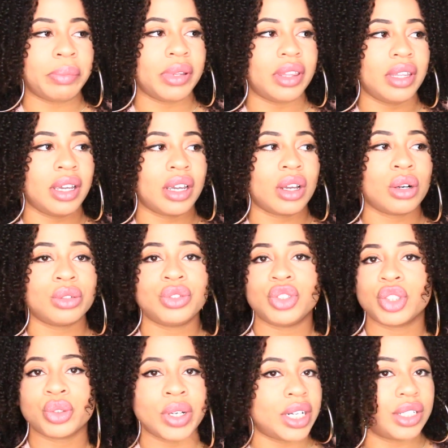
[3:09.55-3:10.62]
but then go
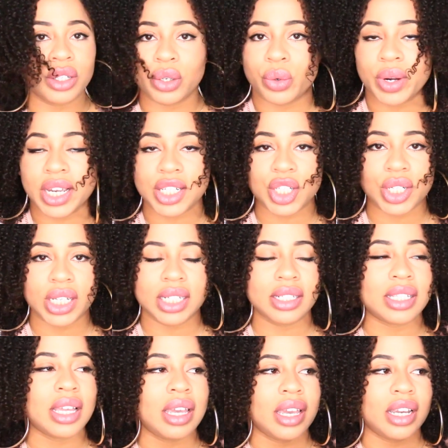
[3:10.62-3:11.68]
straight to the
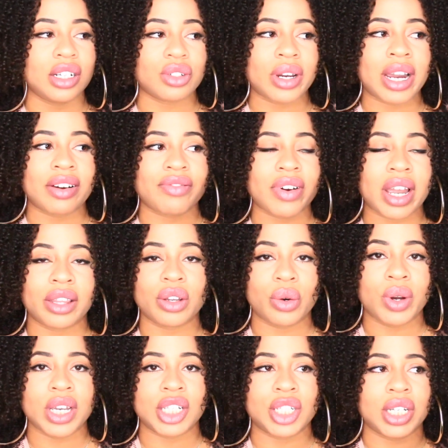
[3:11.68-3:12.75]
questions and try and find the
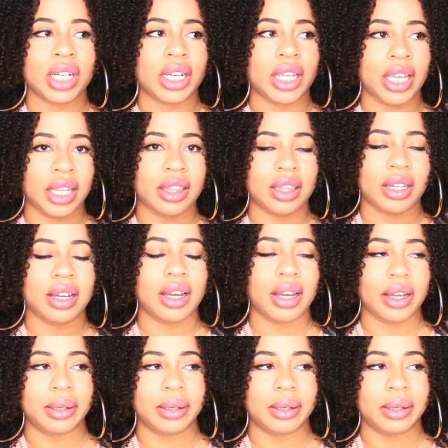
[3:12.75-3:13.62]
question in the